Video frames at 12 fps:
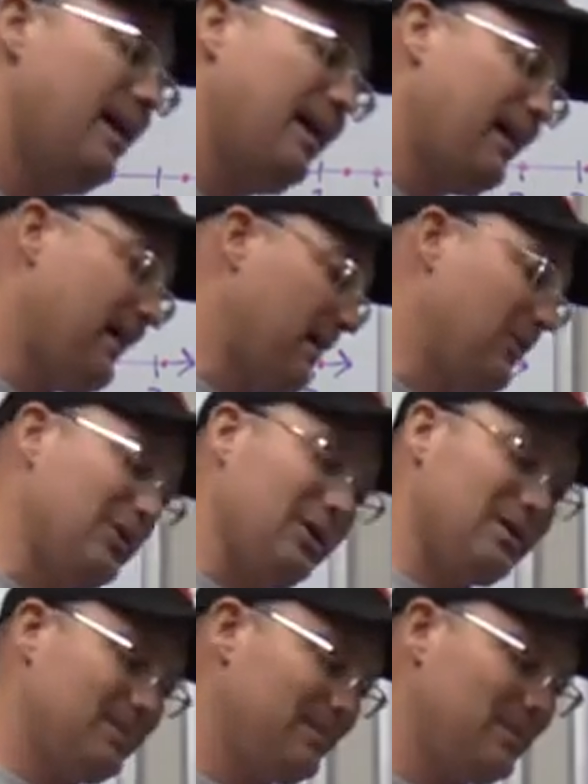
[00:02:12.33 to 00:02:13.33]
I'm like,
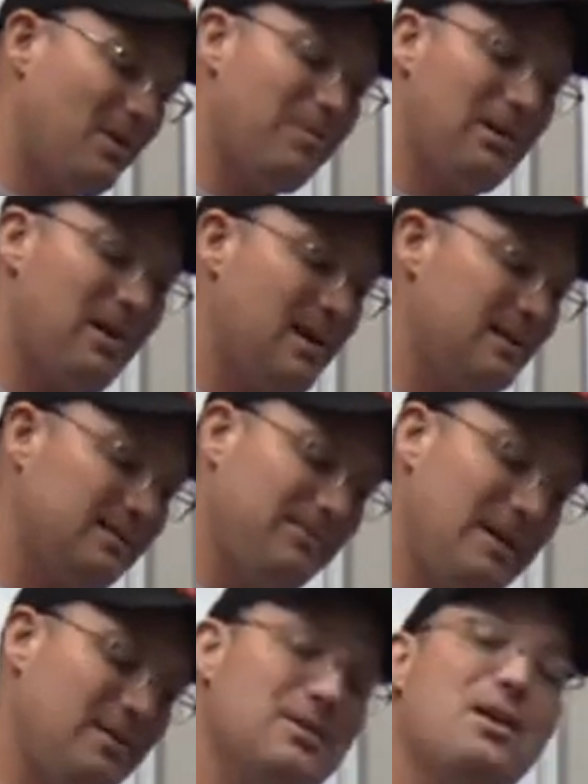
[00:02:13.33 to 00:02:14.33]
look, number lines,
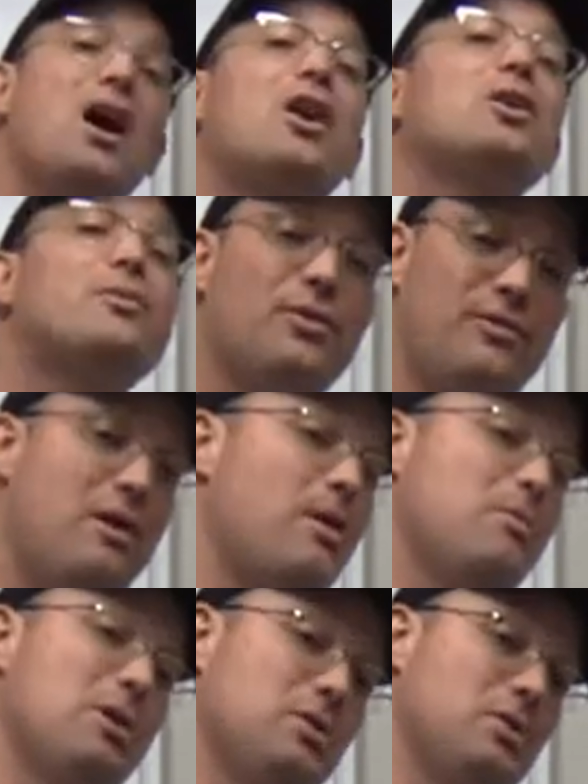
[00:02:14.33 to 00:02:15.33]
man, they're not good for very
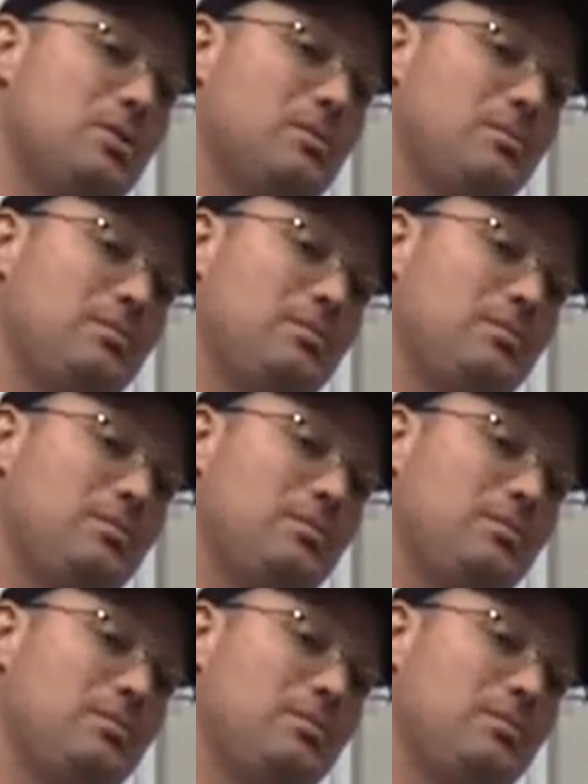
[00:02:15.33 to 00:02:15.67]
much.